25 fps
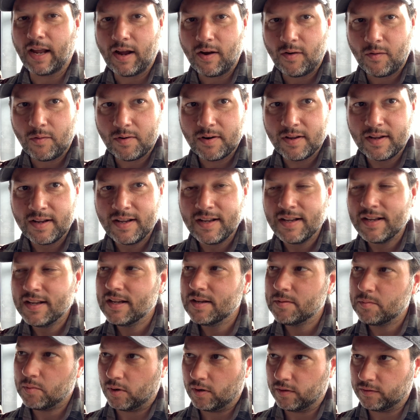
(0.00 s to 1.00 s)
out.
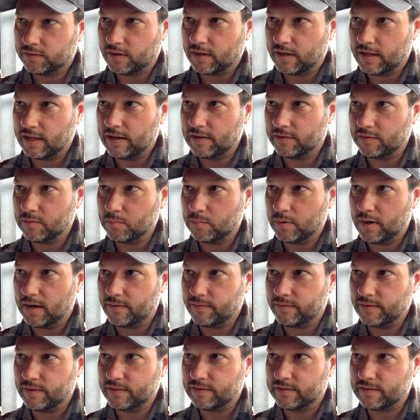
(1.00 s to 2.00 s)
We're also going to eat some
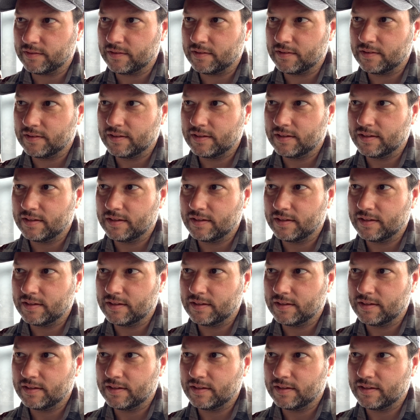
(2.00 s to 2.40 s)
breakfast